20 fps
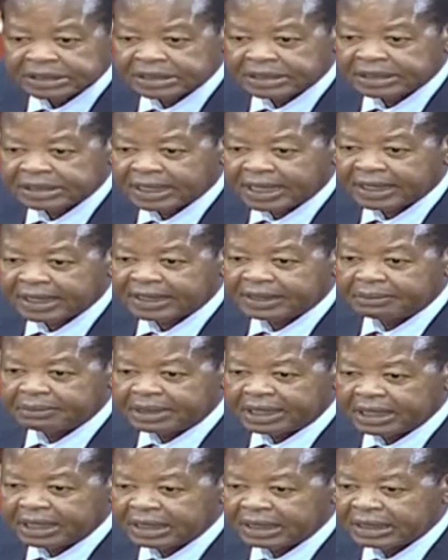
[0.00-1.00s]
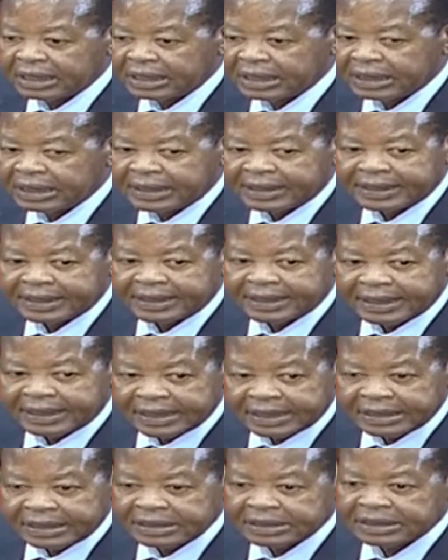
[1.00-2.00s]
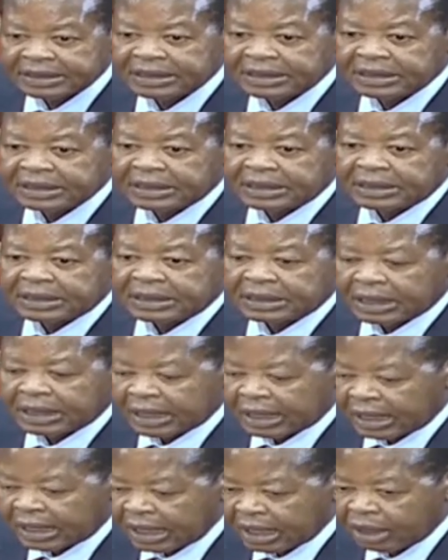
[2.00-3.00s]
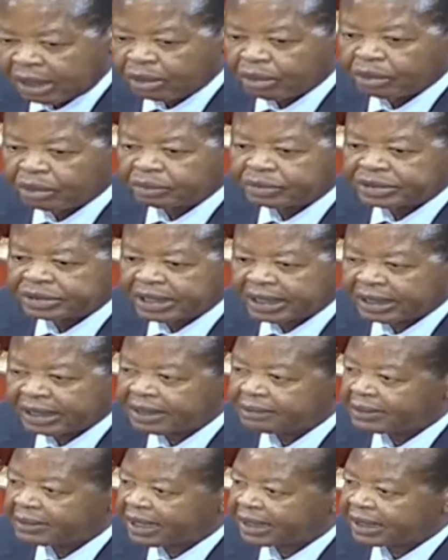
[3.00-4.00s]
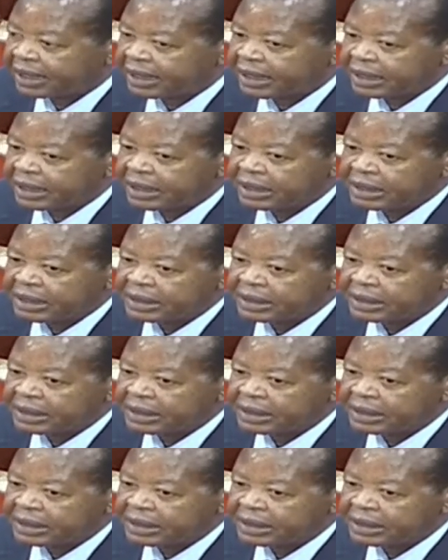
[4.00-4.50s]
struck me is how Mzee Kibaki